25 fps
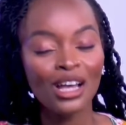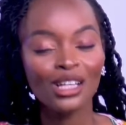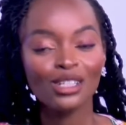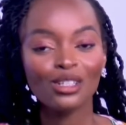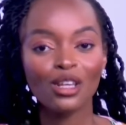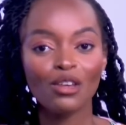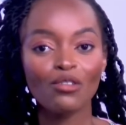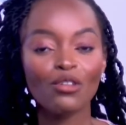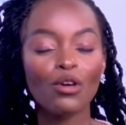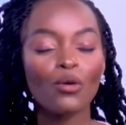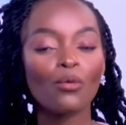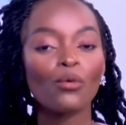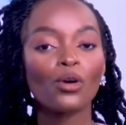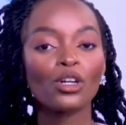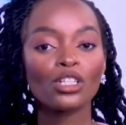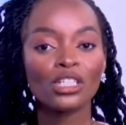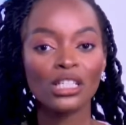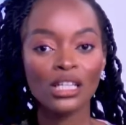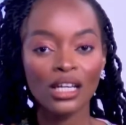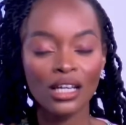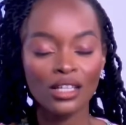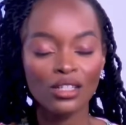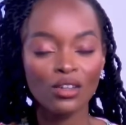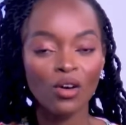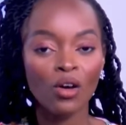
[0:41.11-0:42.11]
So if you're
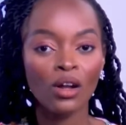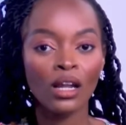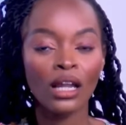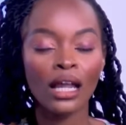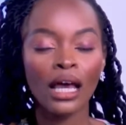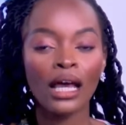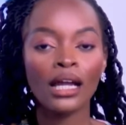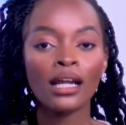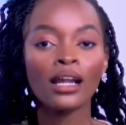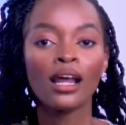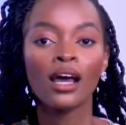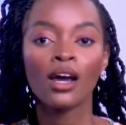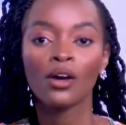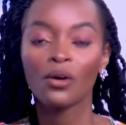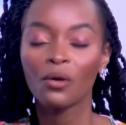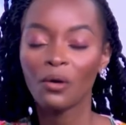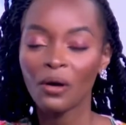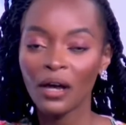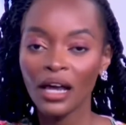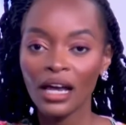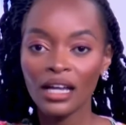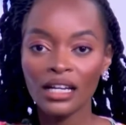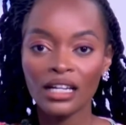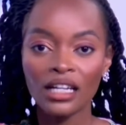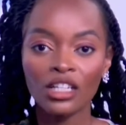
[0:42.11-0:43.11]
watching us online, go
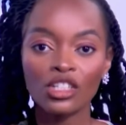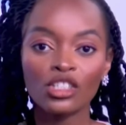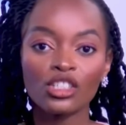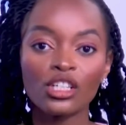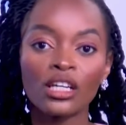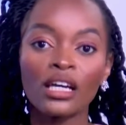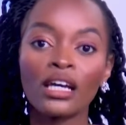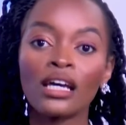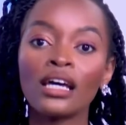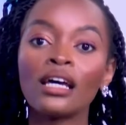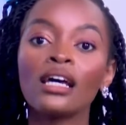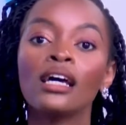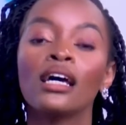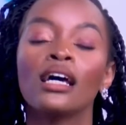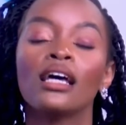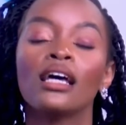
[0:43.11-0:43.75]
ahead and share